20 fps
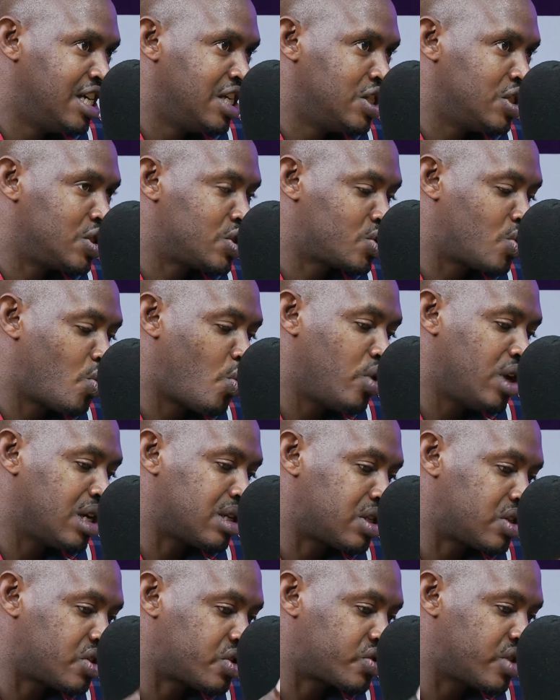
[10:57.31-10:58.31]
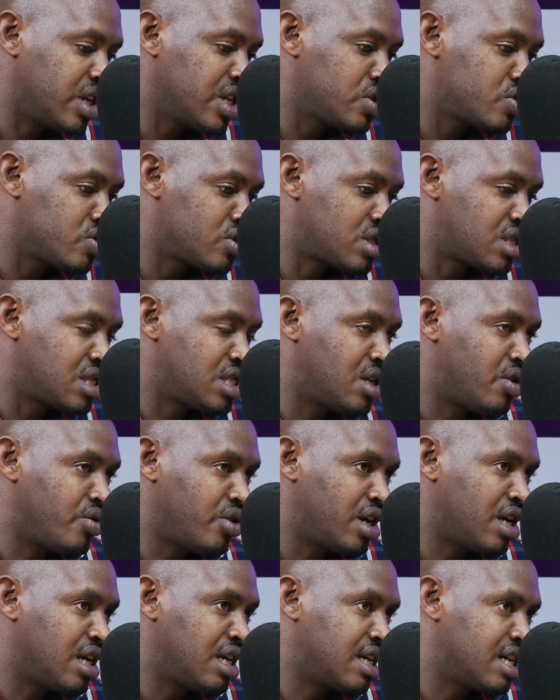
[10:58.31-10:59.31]
So we are trying to see how we
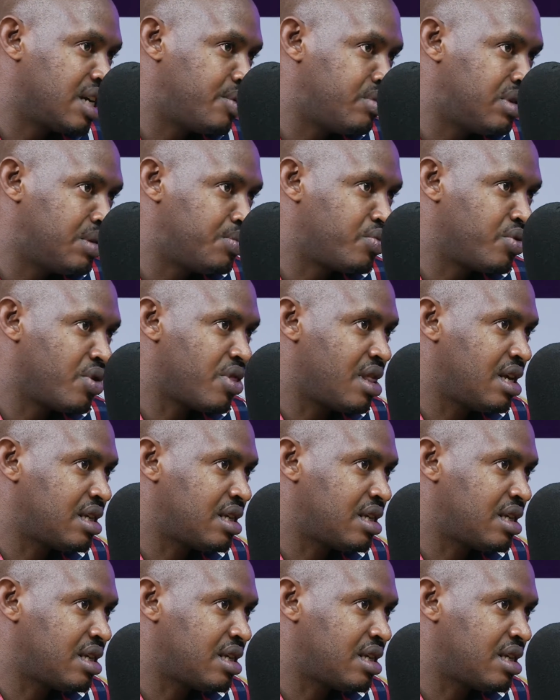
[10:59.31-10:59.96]
can come up with this